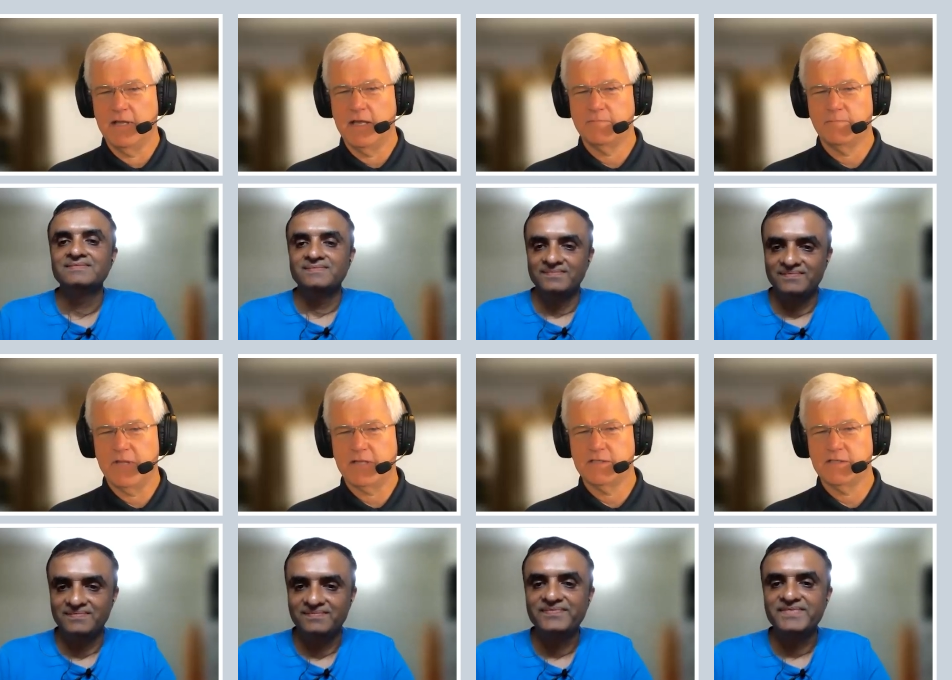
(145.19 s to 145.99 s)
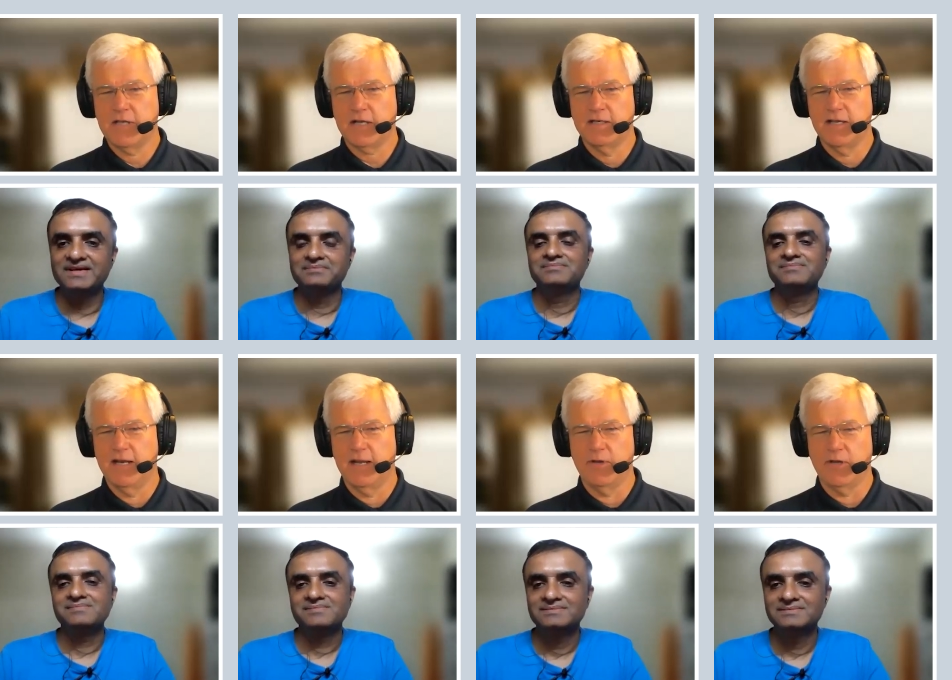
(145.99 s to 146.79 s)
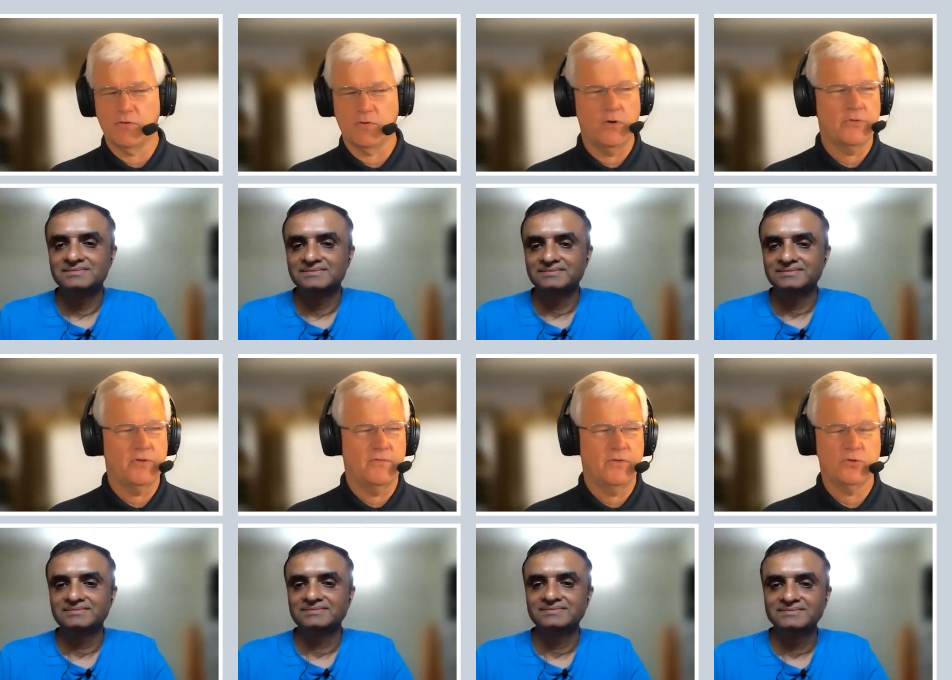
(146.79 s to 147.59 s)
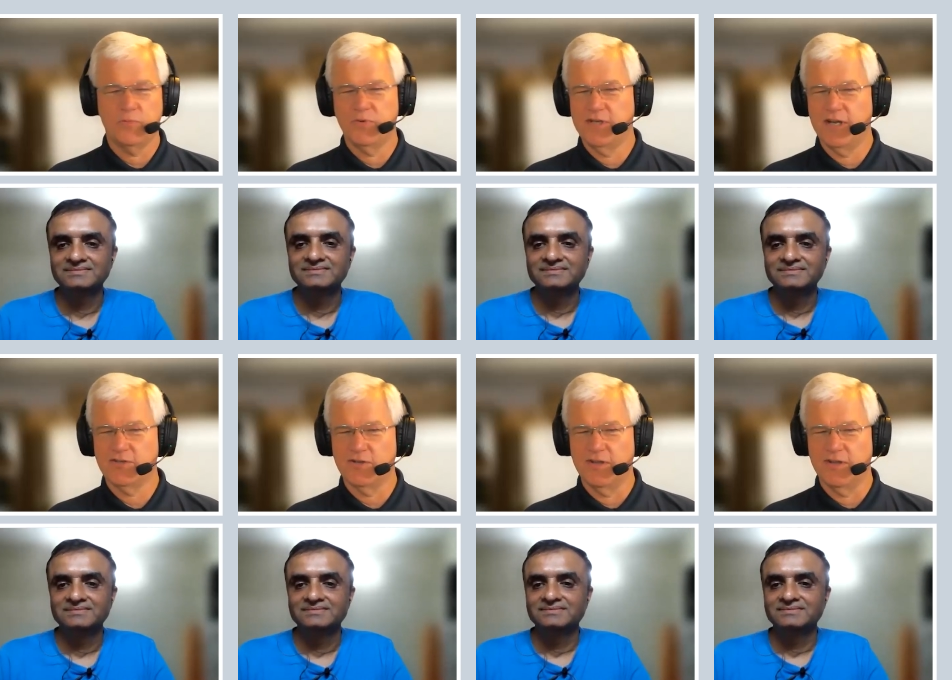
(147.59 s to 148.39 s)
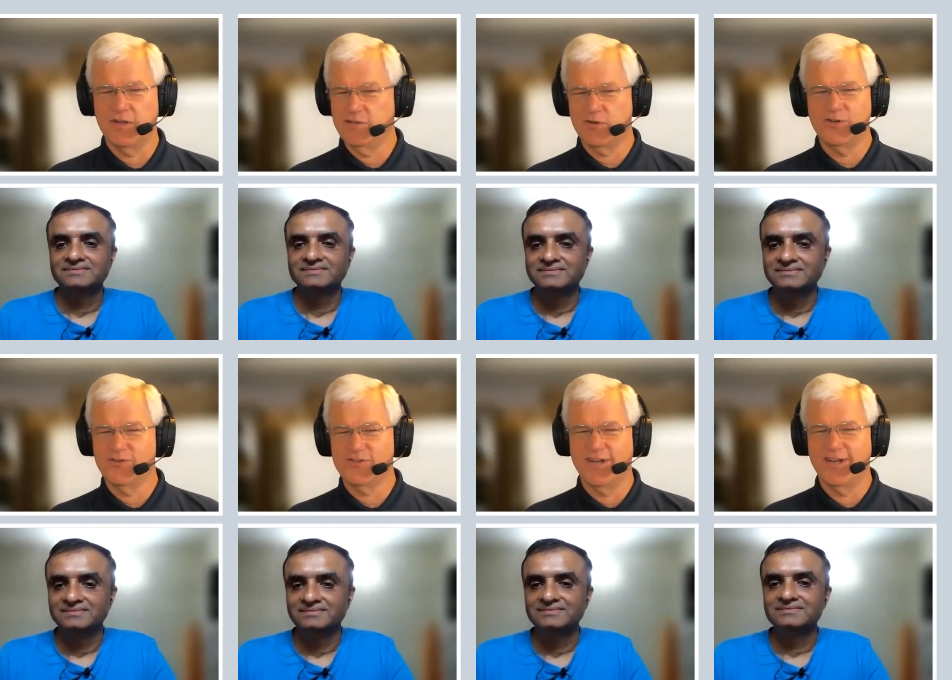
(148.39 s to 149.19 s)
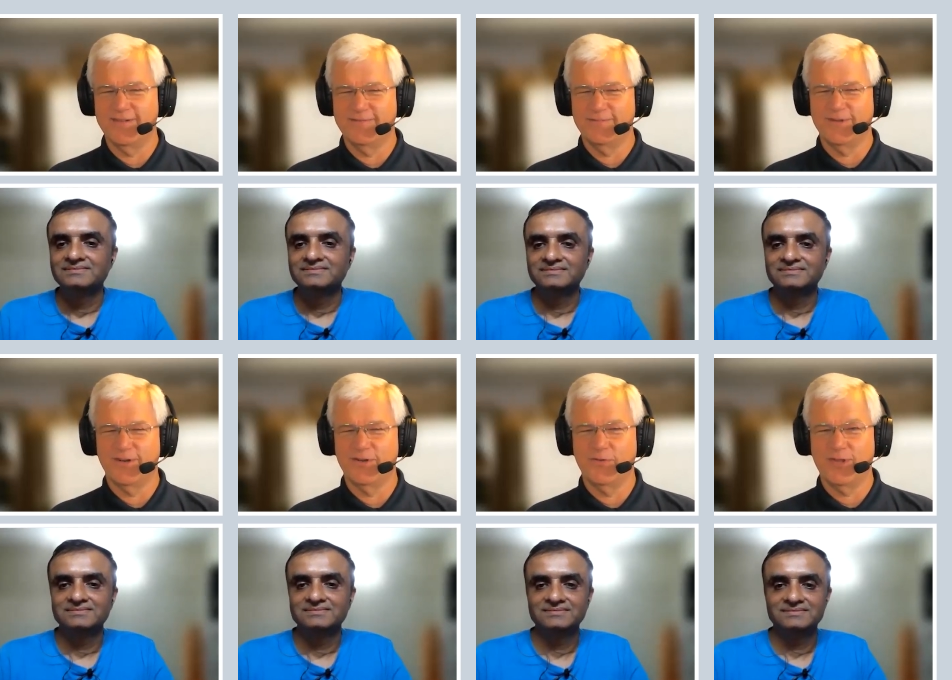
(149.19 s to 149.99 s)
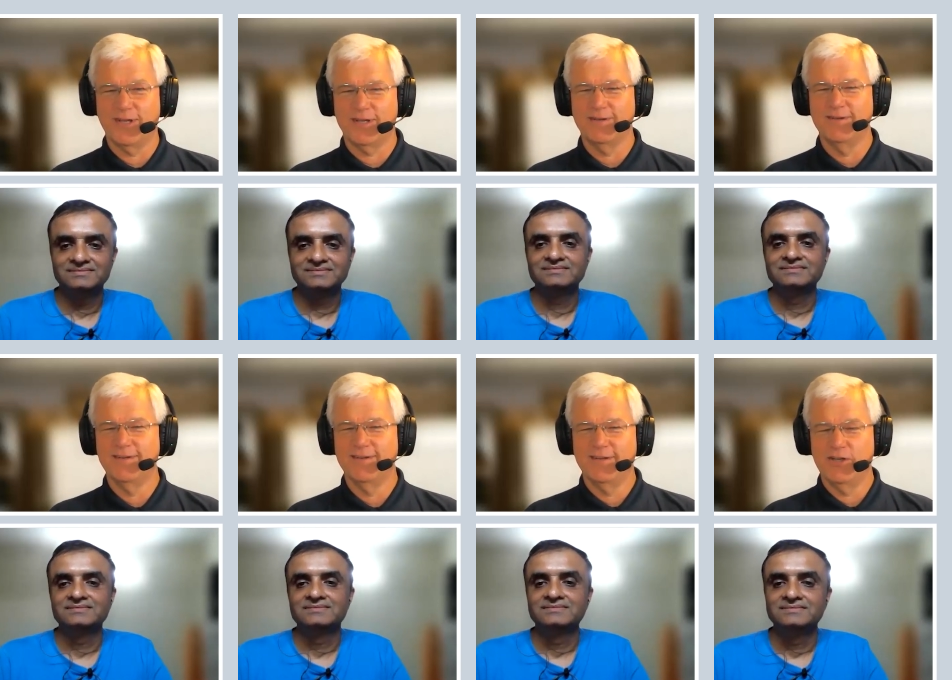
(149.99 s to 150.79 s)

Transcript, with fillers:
Speaker 1: And that that's yeah. the second dynamic, growth and future potential. I just heard you say, you know, you think